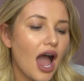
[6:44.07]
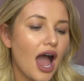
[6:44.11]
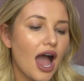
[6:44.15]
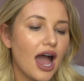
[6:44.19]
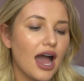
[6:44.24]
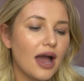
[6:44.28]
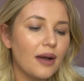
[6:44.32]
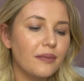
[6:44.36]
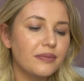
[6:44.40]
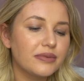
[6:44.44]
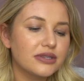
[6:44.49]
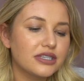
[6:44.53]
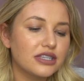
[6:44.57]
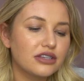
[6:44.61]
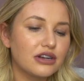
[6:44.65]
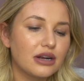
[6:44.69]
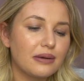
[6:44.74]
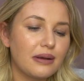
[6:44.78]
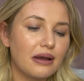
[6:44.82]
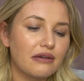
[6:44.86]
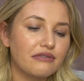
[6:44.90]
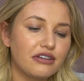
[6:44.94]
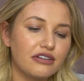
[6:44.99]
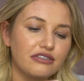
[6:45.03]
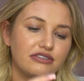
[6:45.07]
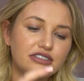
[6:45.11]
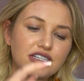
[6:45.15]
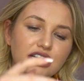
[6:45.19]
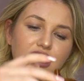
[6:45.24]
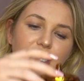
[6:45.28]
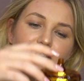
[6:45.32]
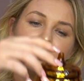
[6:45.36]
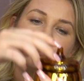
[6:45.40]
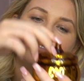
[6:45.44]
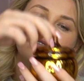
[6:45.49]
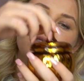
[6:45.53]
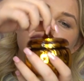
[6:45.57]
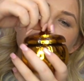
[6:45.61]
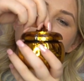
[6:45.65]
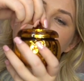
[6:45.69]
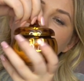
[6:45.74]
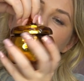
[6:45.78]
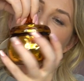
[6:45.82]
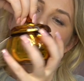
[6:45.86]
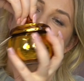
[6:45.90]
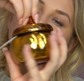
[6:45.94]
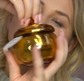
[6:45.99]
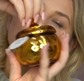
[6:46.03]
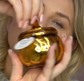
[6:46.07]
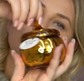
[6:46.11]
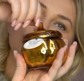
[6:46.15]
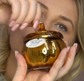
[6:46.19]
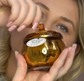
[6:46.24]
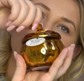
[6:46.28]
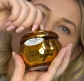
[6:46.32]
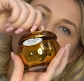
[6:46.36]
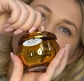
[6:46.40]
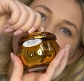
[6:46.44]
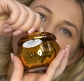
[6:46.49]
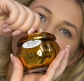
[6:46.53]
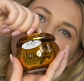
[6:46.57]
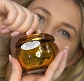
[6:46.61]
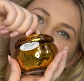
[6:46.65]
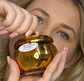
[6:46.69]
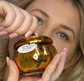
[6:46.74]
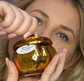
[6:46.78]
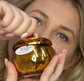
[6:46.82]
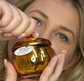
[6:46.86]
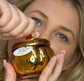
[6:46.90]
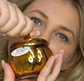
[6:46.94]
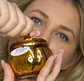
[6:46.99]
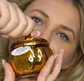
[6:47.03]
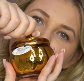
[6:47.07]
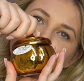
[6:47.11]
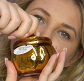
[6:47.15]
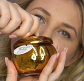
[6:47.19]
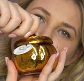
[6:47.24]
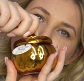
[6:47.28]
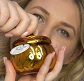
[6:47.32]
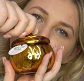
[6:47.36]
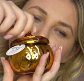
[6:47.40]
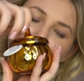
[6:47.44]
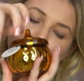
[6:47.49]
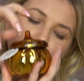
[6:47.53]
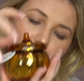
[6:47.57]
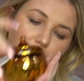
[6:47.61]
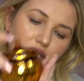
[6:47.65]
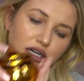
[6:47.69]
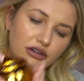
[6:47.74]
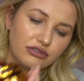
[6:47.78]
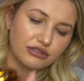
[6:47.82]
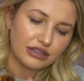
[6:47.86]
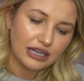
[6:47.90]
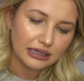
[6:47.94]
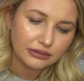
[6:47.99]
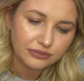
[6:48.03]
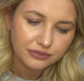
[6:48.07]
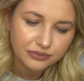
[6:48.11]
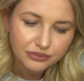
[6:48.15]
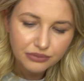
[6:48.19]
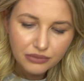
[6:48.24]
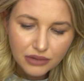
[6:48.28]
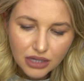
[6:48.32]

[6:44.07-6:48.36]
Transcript: It's £3.50, really cute little, I love that.